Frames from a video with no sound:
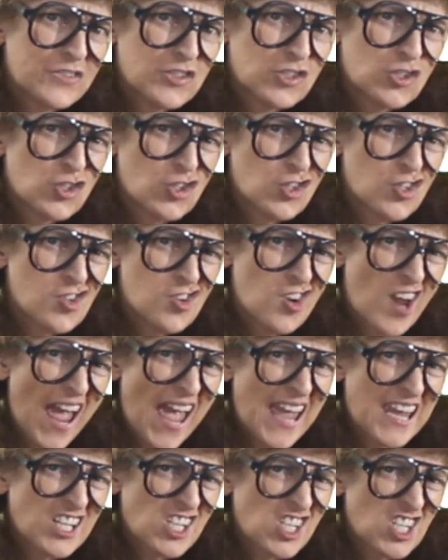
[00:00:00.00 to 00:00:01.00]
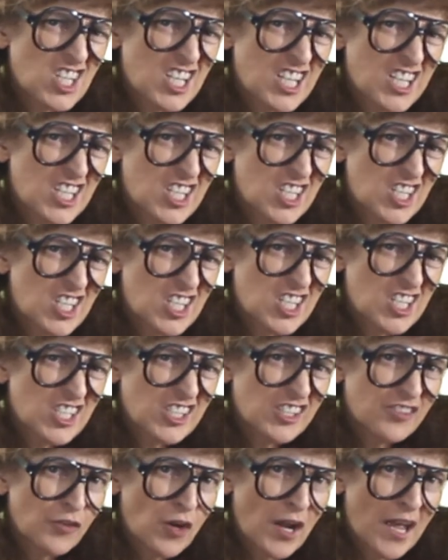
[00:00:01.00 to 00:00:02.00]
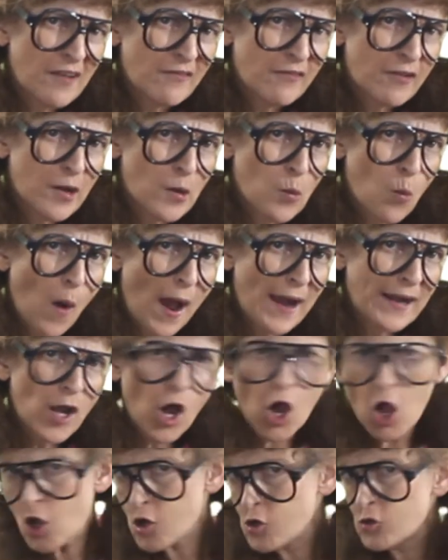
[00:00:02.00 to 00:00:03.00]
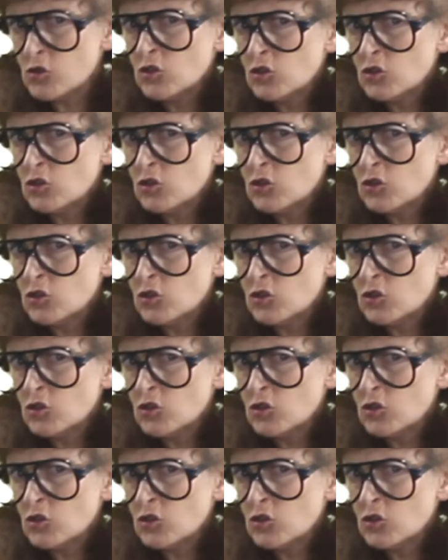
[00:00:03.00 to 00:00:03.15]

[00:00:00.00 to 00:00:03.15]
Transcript: 2 H's for every 1 O?